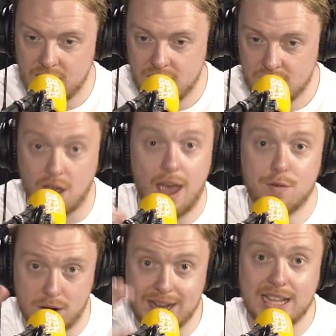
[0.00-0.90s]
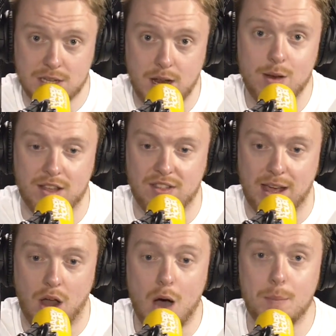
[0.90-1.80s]
So everyone needs to know this now.
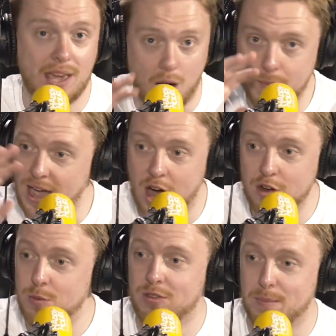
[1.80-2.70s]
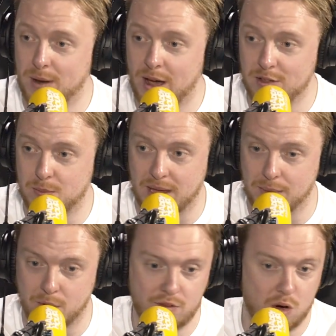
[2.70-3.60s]
Like I'll be 100% polite to people,
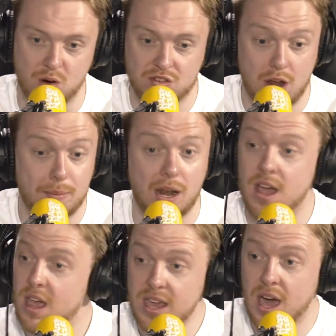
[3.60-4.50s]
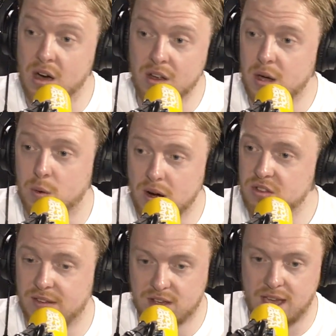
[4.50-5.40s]
of course, and I'll be like, yeah, oh, no worries.
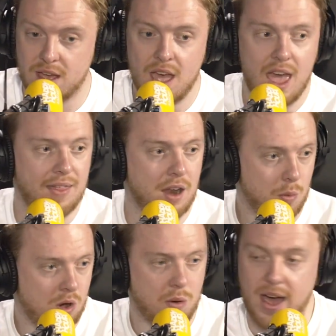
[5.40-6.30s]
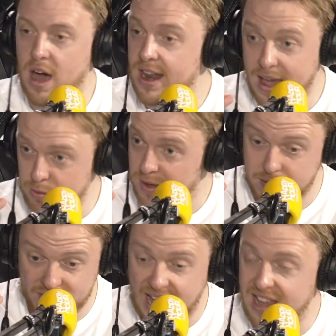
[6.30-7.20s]
And then I walk away, and
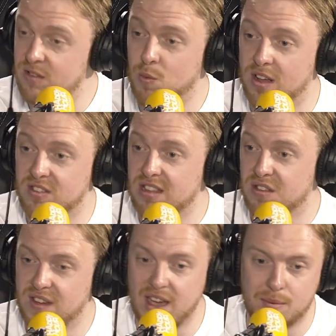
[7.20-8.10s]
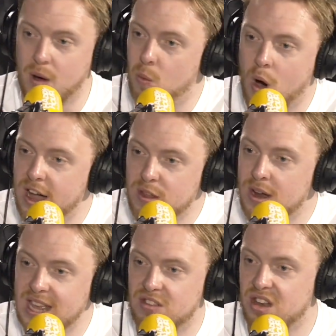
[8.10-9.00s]
that is what I say to Fee. I'll be like, why do I
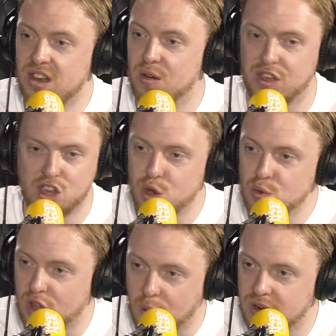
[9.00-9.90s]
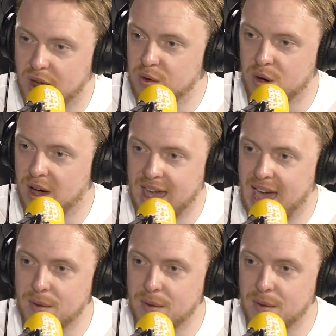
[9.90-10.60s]
need to know that you don't know who I am?